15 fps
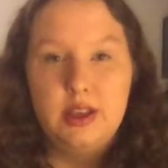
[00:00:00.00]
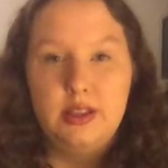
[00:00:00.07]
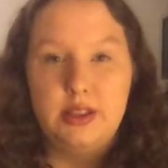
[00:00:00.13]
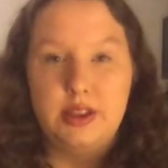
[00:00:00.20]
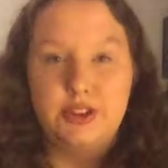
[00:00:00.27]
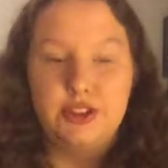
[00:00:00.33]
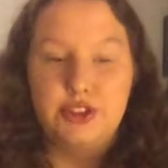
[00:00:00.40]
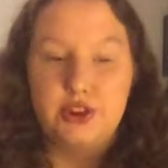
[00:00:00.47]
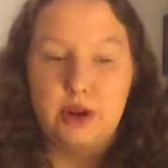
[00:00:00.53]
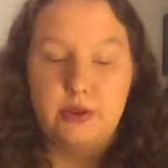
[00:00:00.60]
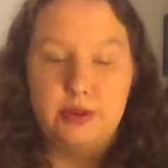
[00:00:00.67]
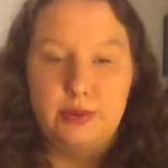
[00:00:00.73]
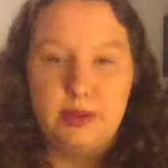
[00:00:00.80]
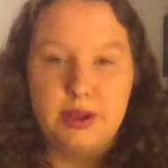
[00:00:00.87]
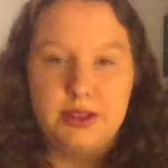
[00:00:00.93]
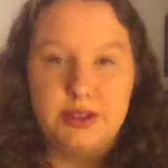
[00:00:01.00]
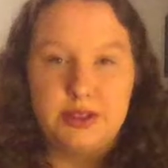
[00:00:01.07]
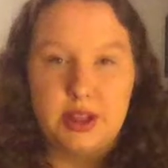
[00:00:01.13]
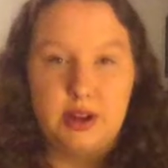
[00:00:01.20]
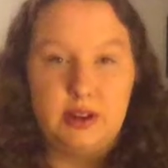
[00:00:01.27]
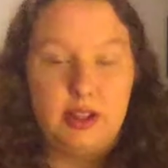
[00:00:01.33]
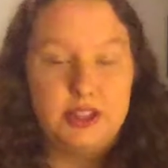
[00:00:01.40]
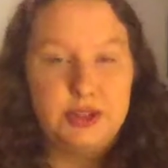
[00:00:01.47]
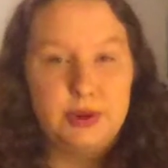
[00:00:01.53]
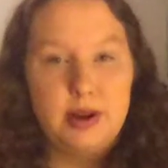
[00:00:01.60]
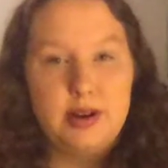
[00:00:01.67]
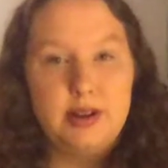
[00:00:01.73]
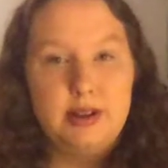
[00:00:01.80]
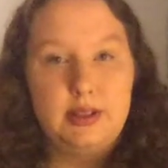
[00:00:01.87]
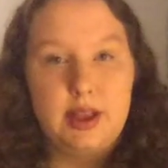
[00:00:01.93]
Then to start with places that are less
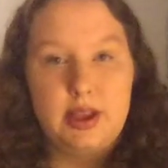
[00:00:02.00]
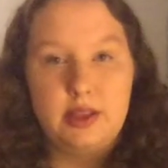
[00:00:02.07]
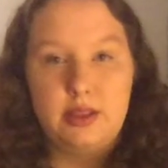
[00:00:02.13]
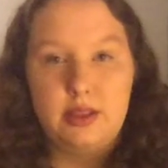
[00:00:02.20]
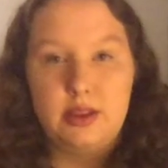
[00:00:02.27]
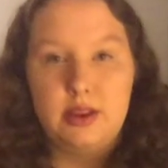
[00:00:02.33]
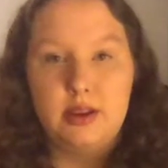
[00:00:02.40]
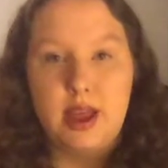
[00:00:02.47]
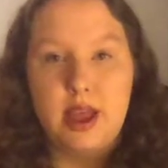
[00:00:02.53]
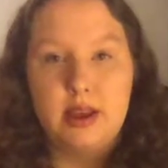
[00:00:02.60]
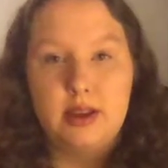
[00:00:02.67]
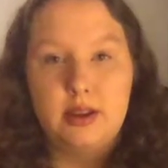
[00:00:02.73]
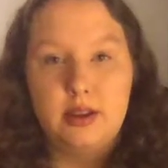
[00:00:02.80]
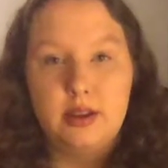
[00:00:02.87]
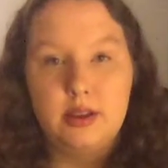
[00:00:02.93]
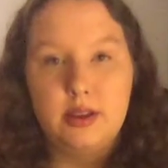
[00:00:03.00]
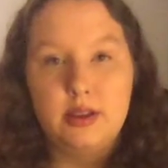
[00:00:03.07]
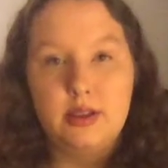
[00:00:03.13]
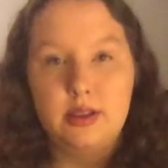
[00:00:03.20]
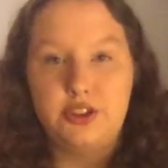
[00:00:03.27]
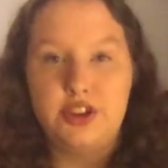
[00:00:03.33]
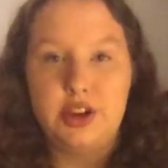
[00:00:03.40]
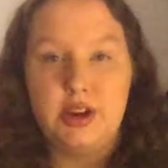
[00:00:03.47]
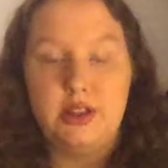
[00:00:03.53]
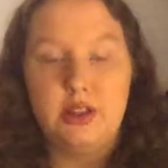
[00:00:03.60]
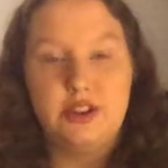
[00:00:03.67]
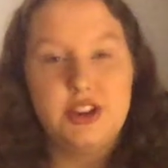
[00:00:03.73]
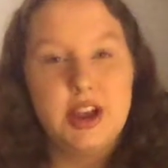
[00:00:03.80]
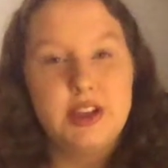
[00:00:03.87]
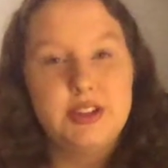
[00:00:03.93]
threatening like the neck, the chin, and the
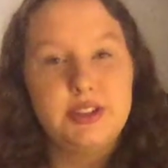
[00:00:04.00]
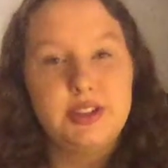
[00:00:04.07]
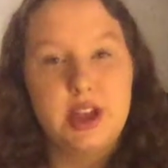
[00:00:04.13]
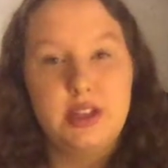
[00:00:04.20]
chest.